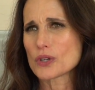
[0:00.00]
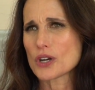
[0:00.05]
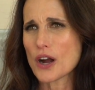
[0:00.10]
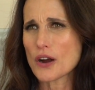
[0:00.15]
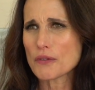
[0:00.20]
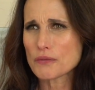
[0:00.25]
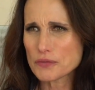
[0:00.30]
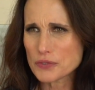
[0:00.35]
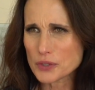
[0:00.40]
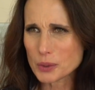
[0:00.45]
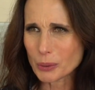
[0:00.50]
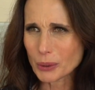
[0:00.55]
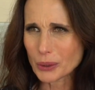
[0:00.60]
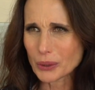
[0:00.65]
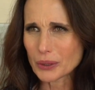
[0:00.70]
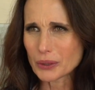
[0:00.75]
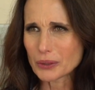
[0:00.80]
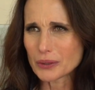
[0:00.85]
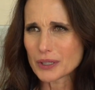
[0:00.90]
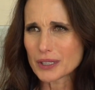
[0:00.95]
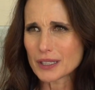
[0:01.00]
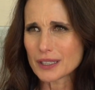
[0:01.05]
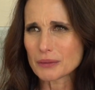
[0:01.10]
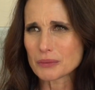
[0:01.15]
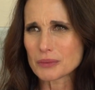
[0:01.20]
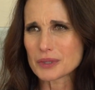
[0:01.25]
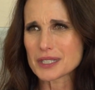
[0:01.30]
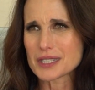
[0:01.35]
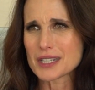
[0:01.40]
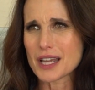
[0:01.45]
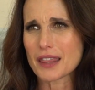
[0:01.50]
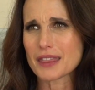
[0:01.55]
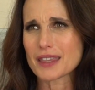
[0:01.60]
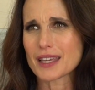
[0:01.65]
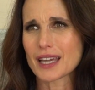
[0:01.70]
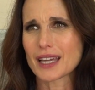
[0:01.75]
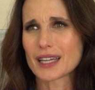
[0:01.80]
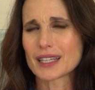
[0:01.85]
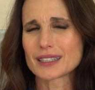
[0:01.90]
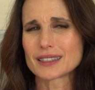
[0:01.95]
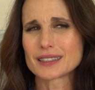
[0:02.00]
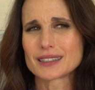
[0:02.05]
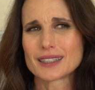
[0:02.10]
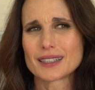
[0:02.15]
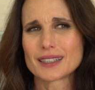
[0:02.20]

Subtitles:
comfortable. It was nothing